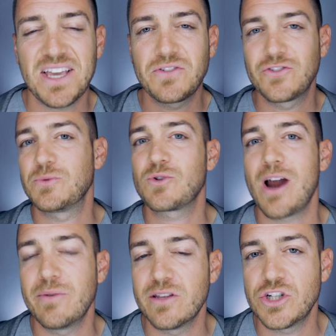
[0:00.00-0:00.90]
Thanks for
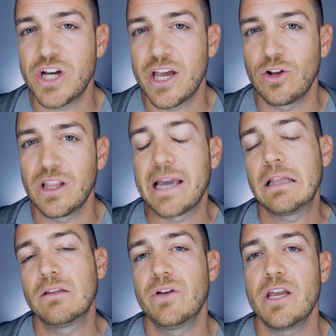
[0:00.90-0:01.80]
subscribing to this channel and
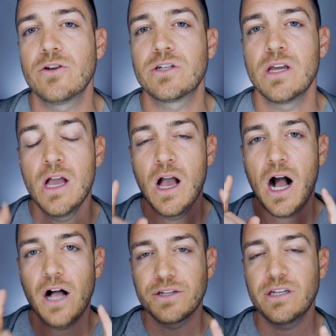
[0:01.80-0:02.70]
liking the videos.
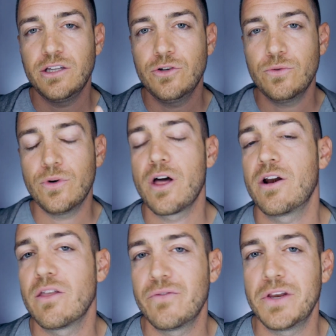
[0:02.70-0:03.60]
I'll see you
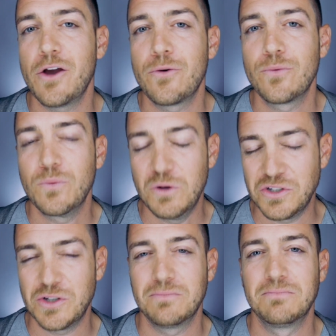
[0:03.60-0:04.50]
on another video
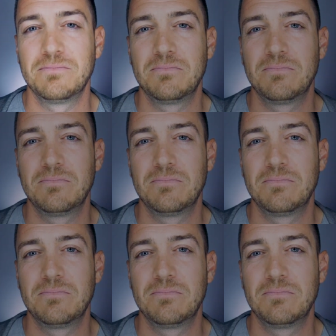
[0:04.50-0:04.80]
real soon.